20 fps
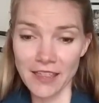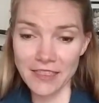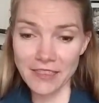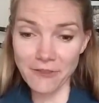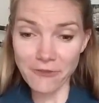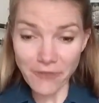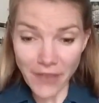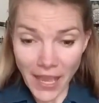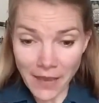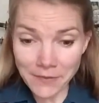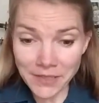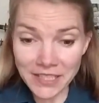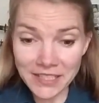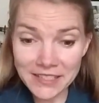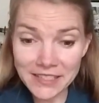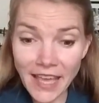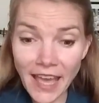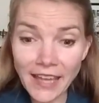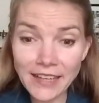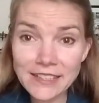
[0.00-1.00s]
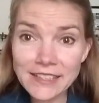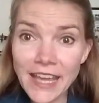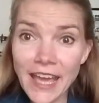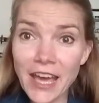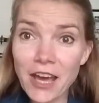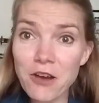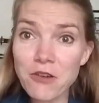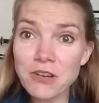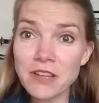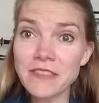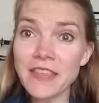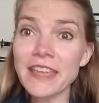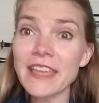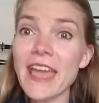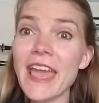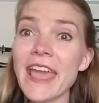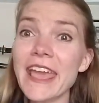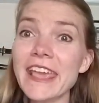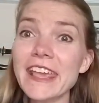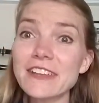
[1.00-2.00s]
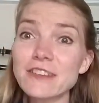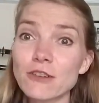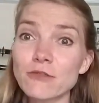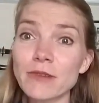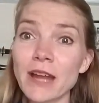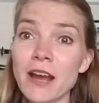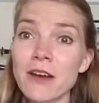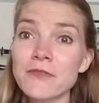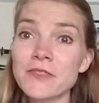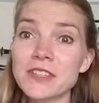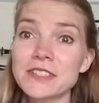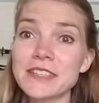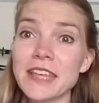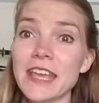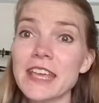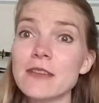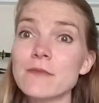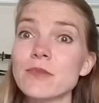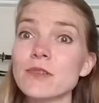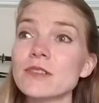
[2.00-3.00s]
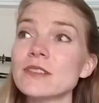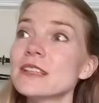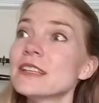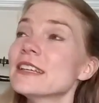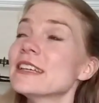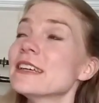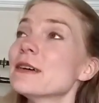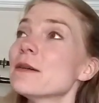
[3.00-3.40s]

The family sat down and they ate around the table